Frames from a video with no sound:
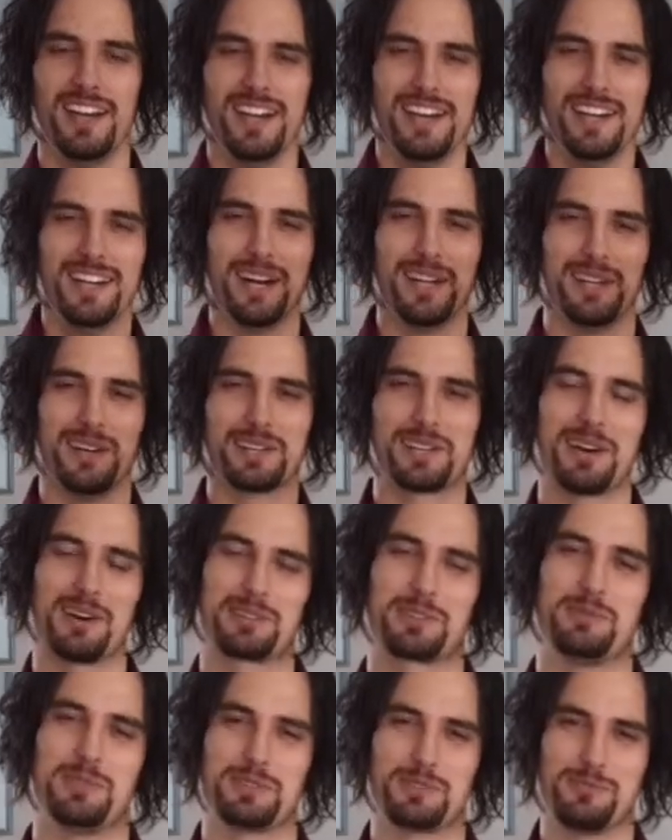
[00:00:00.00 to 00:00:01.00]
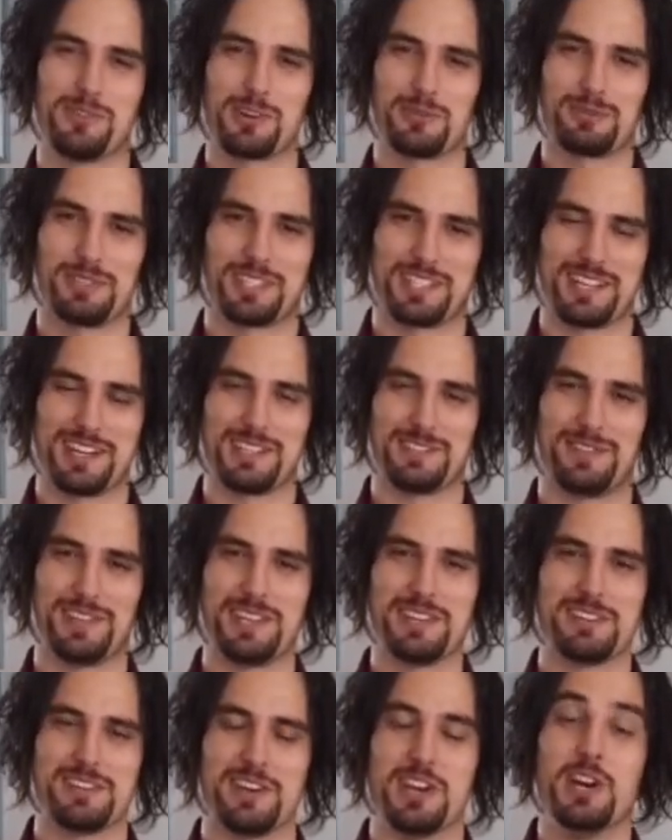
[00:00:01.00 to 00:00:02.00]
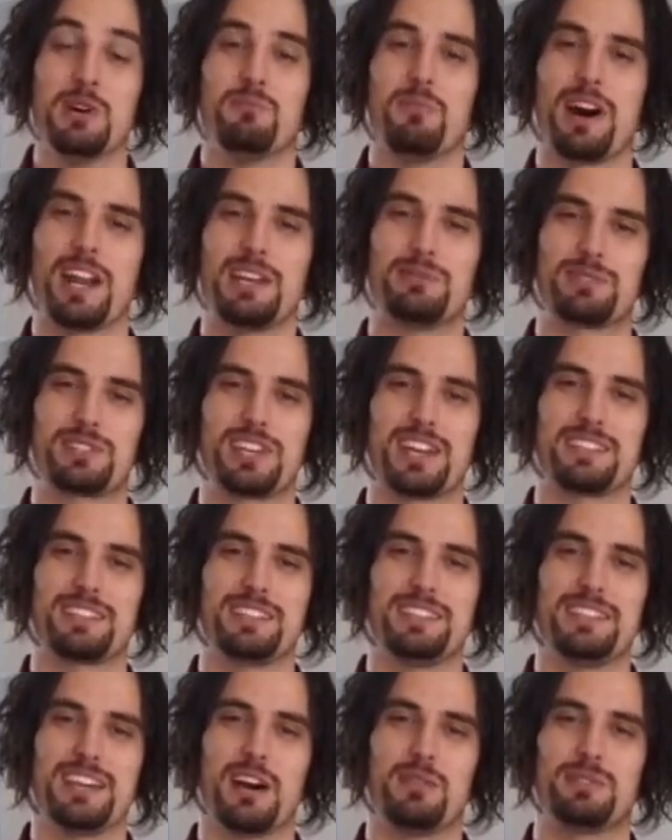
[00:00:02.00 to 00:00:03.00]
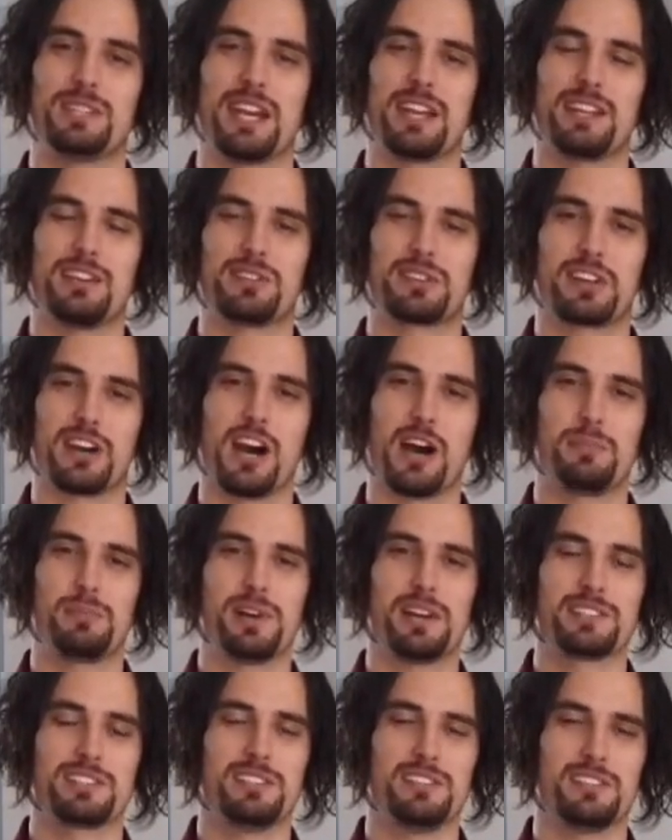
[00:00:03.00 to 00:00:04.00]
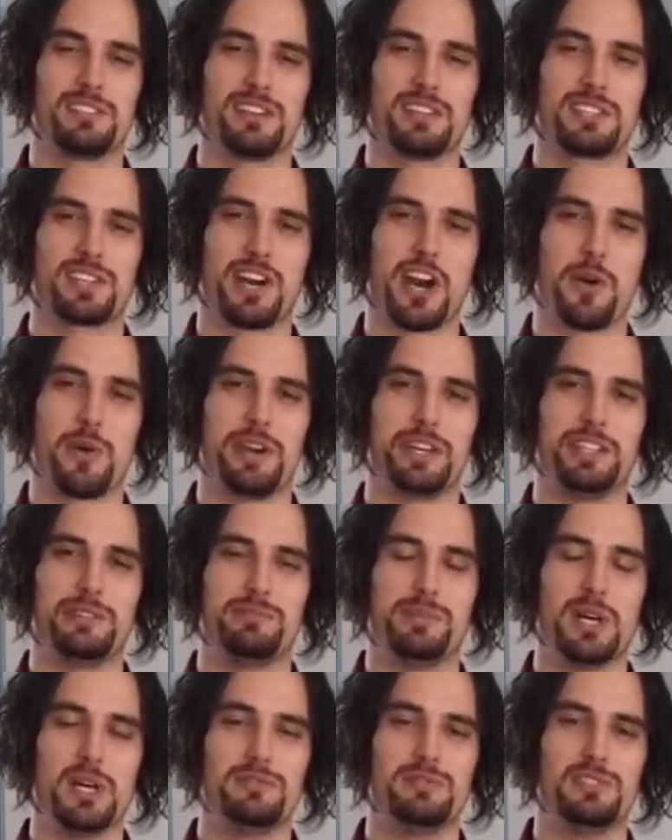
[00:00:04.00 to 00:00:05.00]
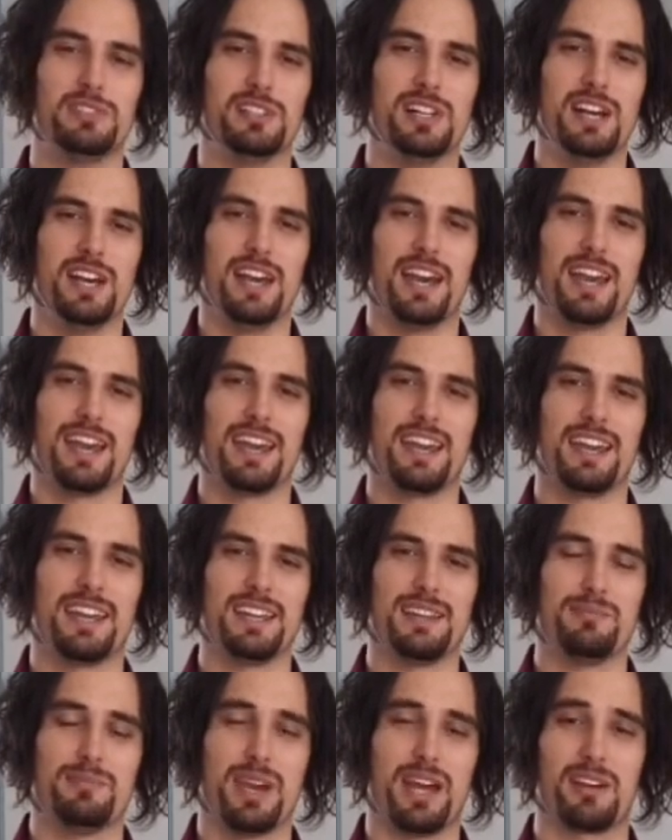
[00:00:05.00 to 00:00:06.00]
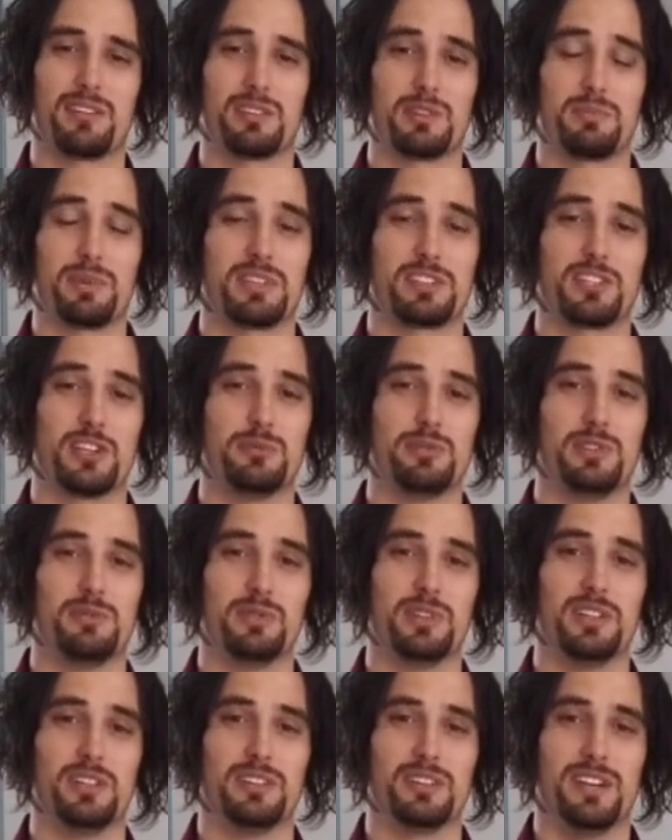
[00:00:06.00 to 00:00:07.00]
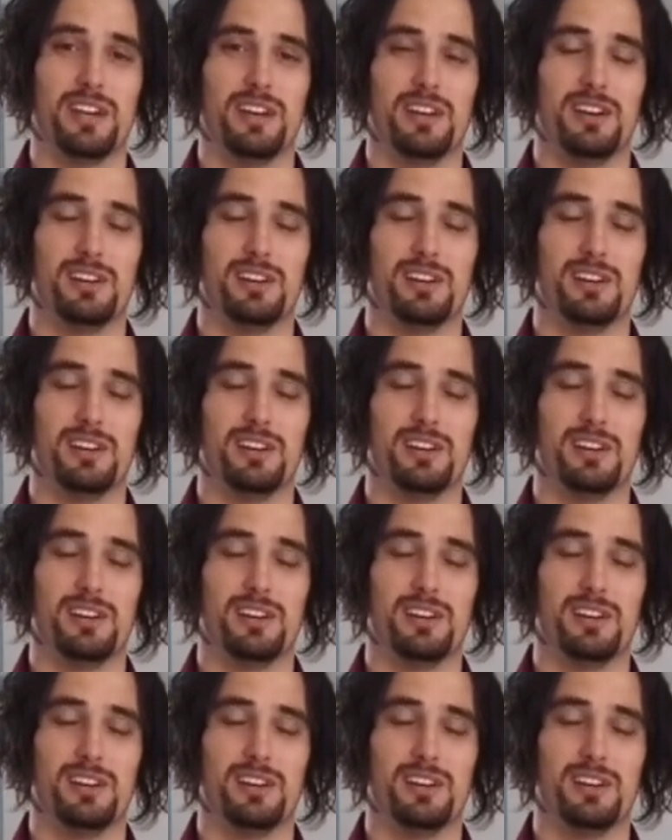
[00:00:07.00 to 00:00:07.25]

Hello customers and welcome to today's video. My name's Jesse, I'm down here at Car Place along Leach Highway in Melville, and man, I've got the best job in the world.